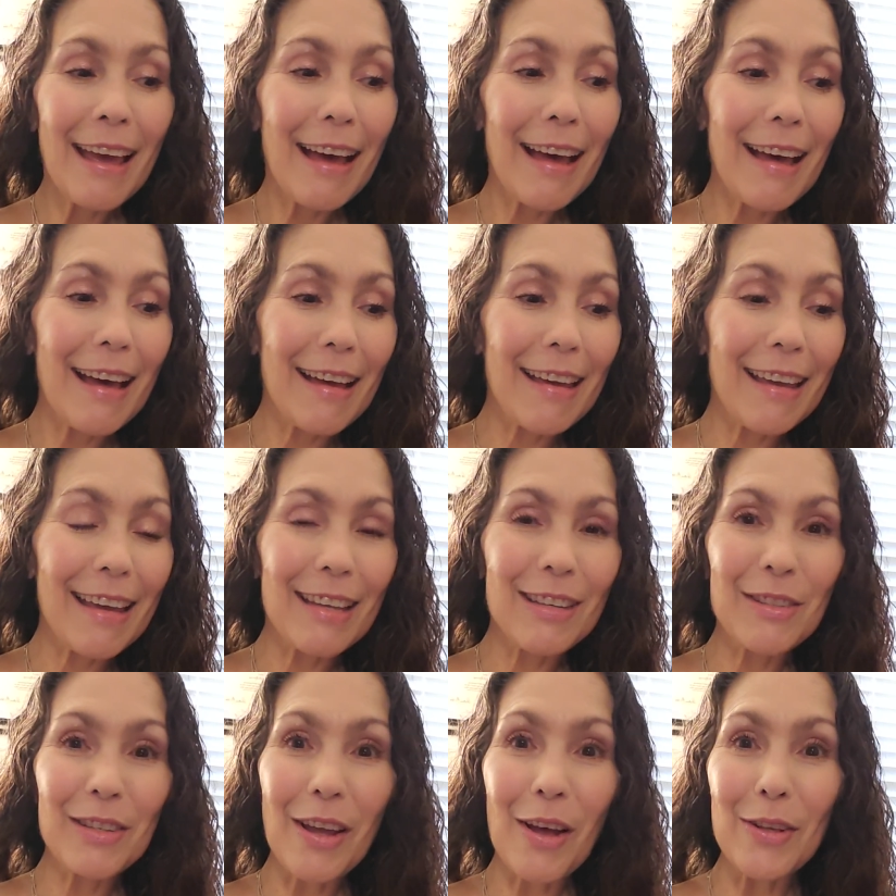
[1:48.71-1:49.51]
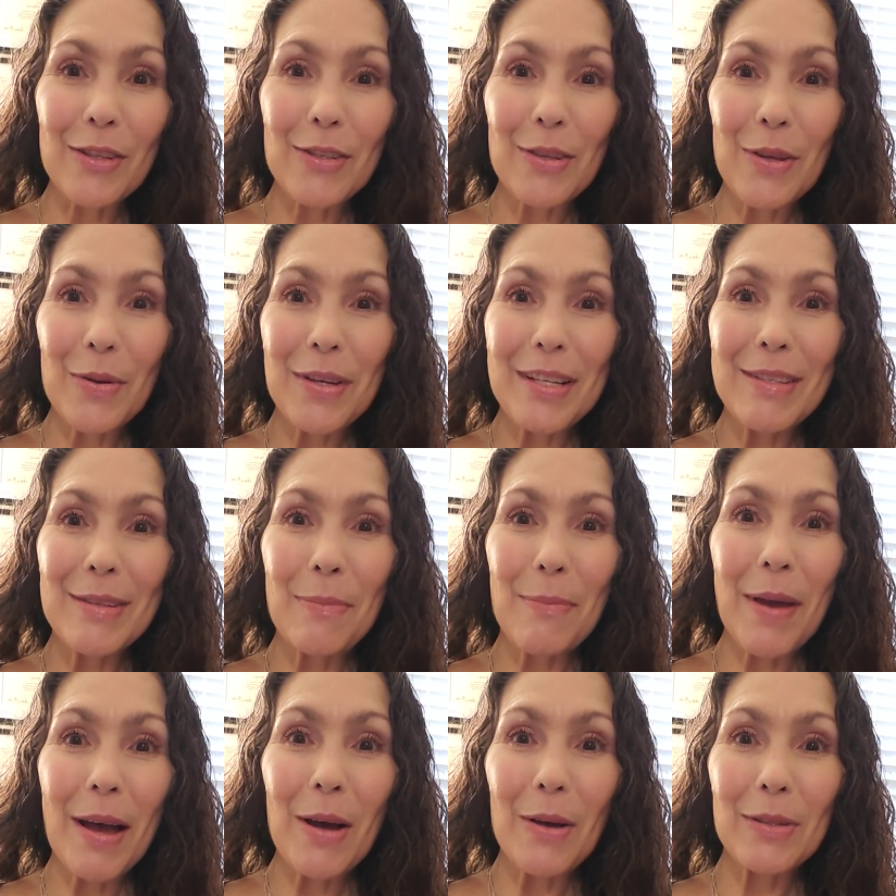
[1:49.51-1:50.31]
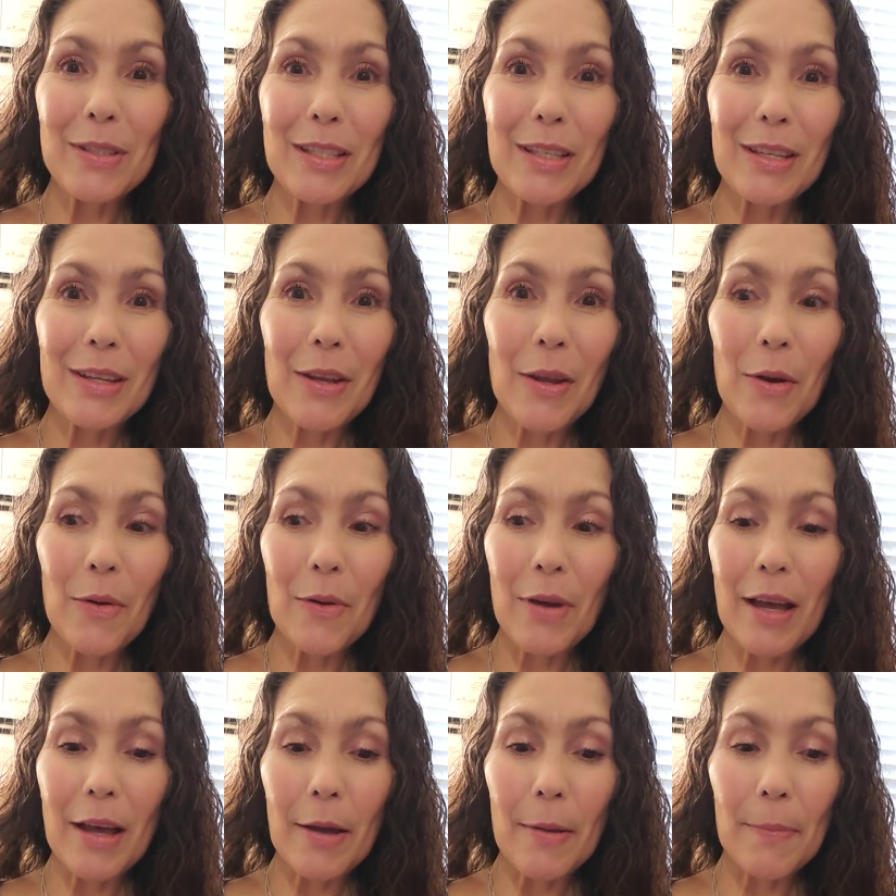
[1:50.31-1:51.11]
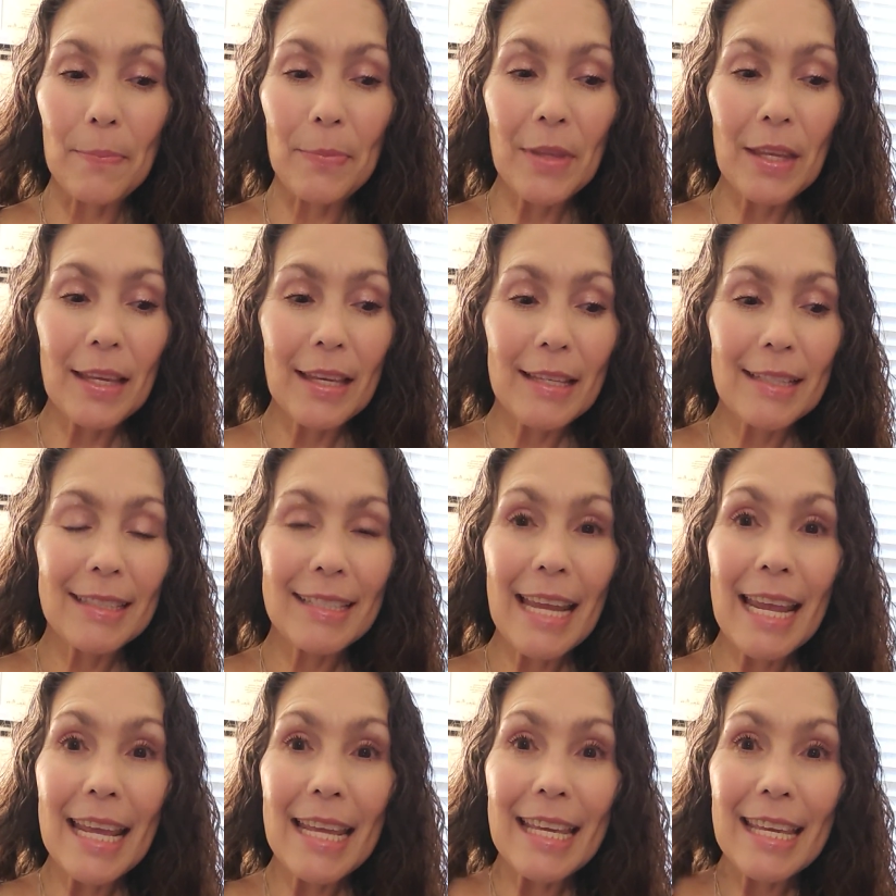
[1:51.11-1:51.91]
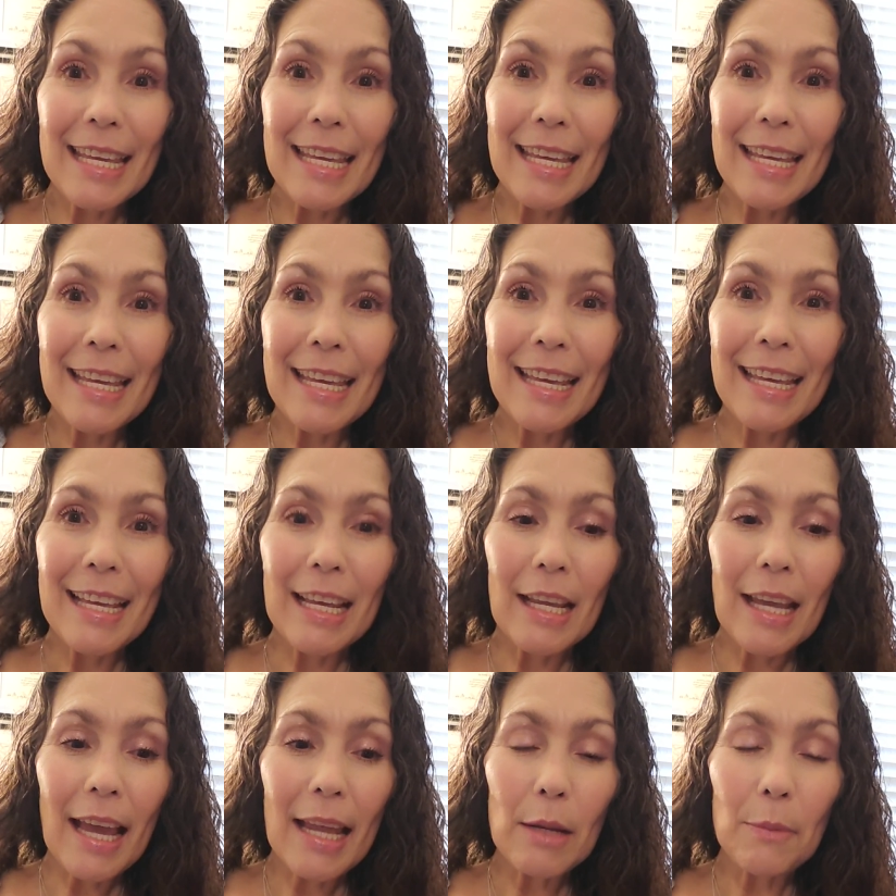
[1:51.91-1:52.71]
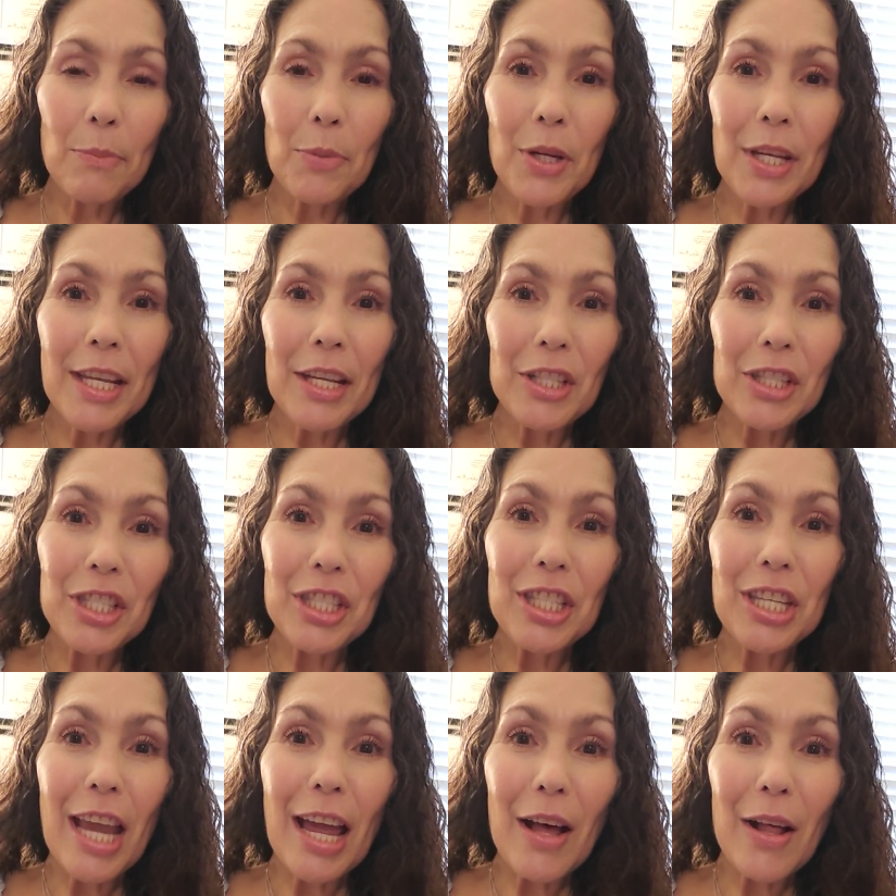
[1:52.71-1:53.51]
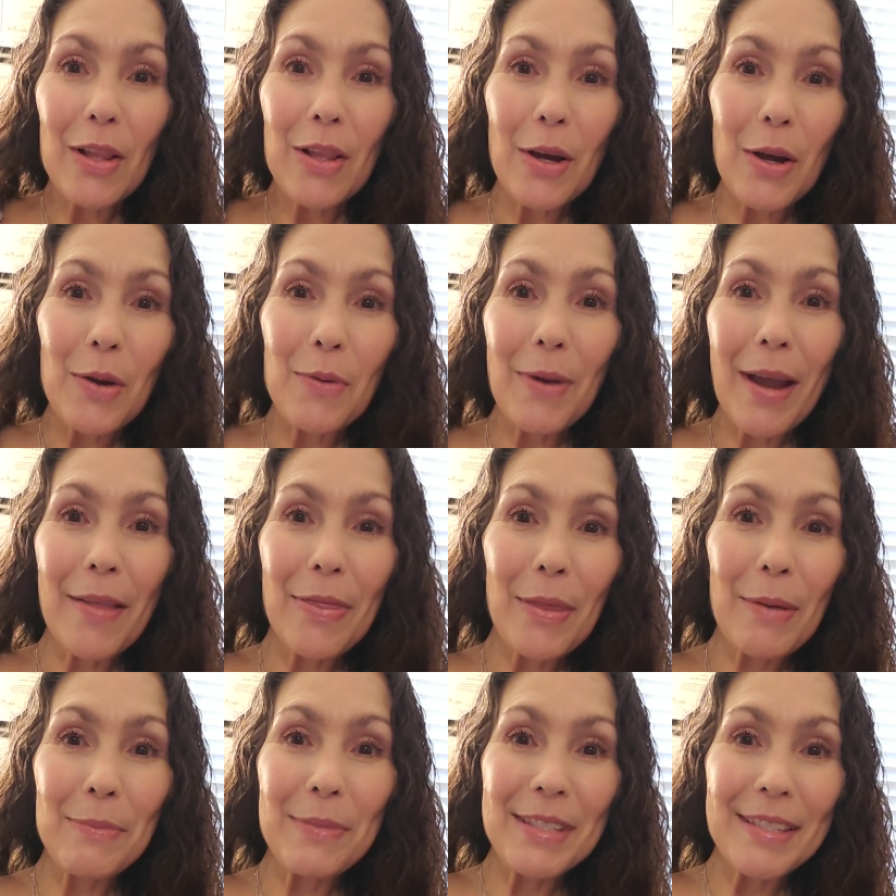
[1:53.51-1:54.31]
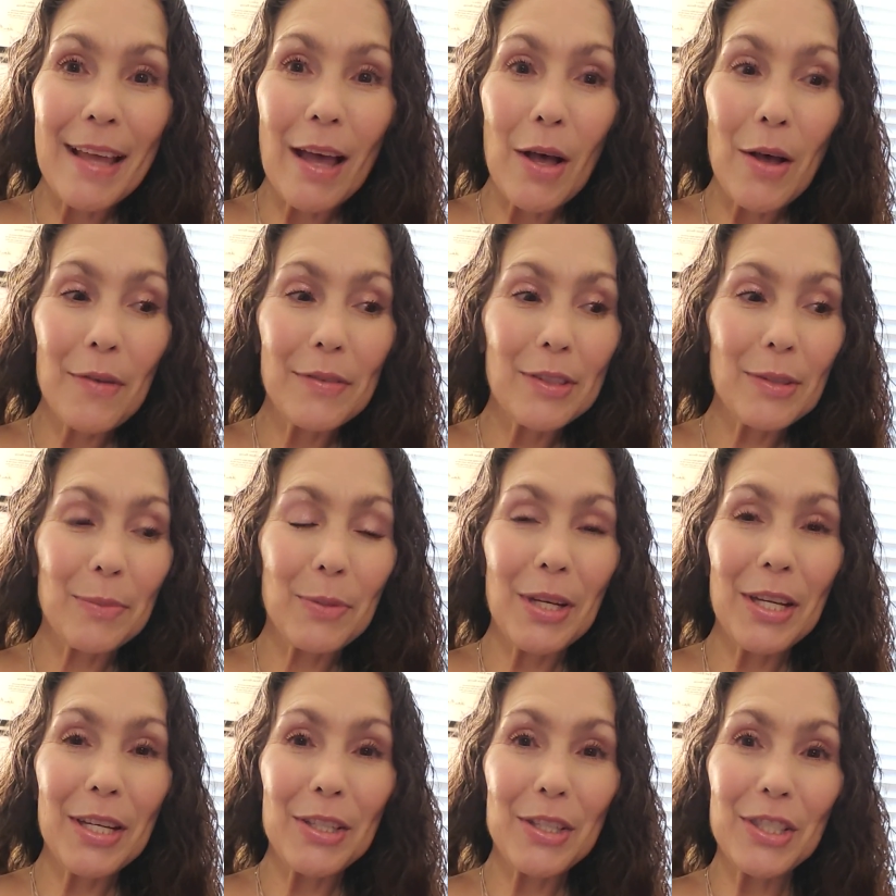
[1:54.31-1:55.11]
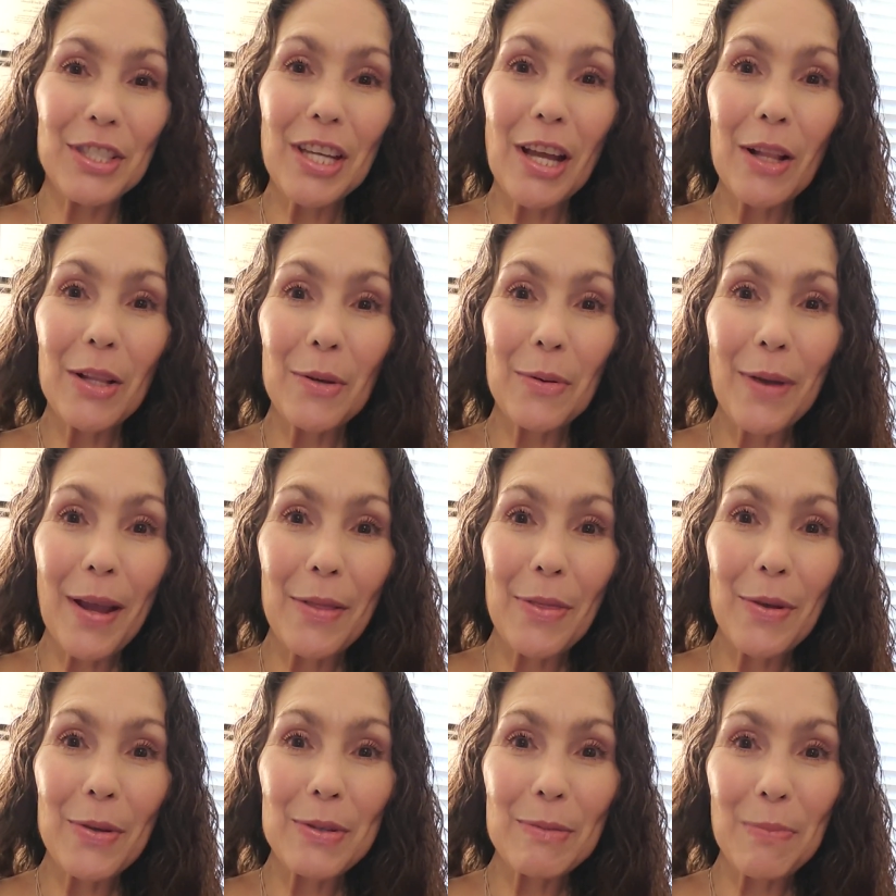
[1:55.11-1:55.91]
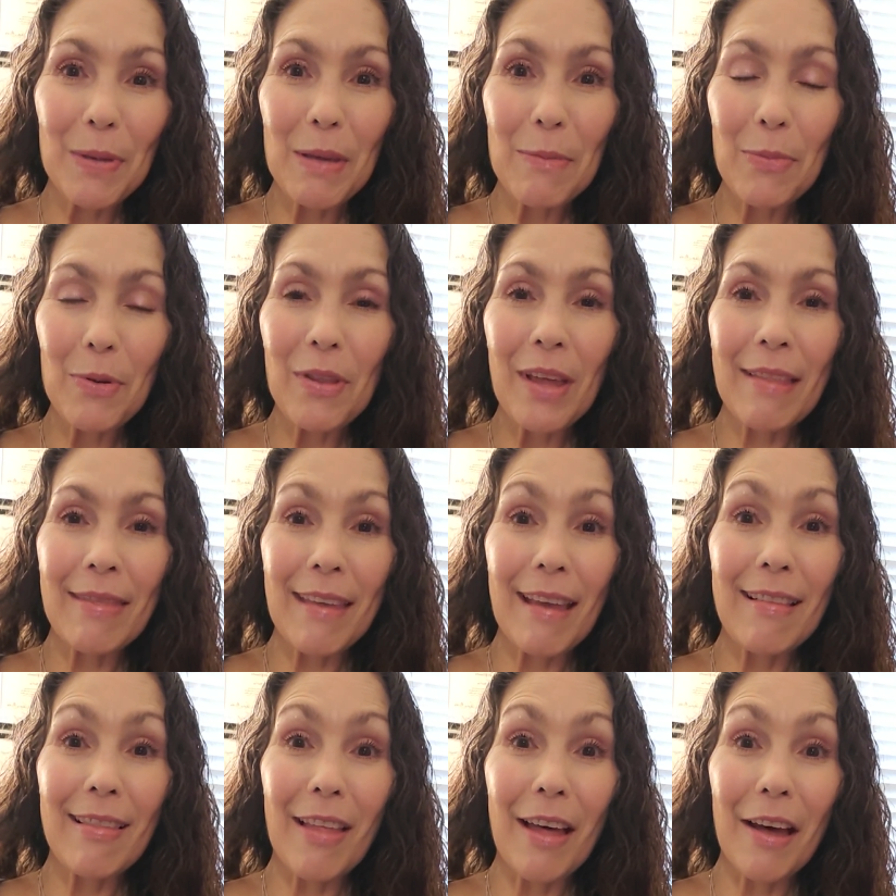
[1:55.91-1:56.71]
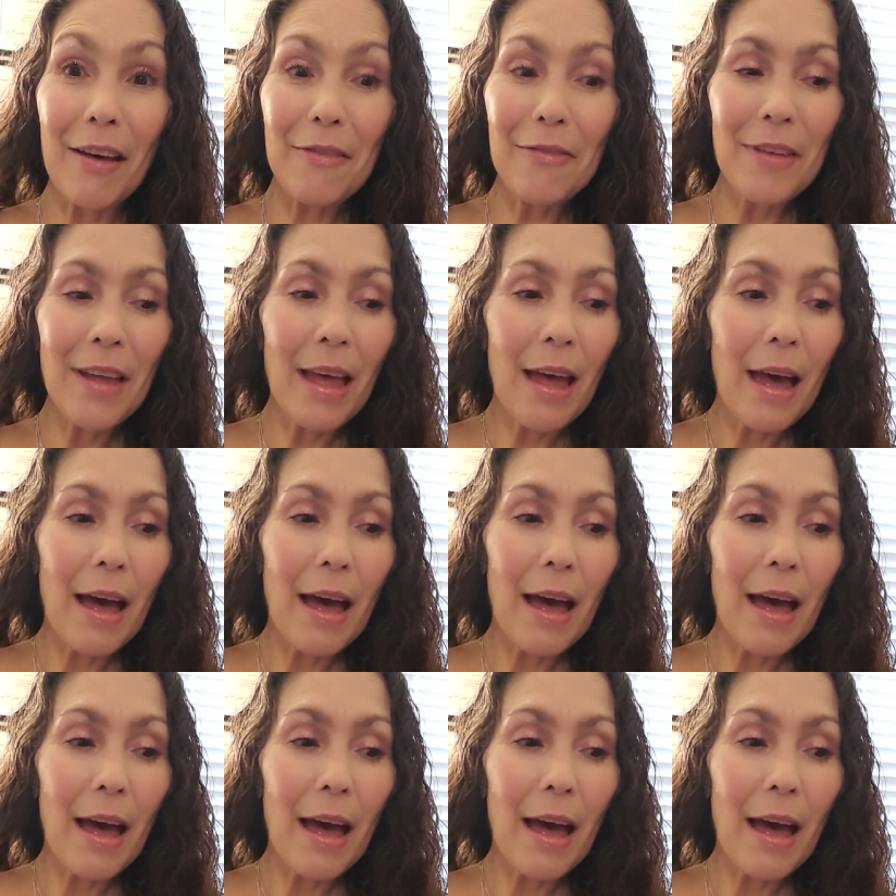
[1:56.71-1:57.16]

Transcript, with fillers: Uh, it also is about, you know, um, taking it kind of putting a shell around themselves or putting a shell around those people that they love.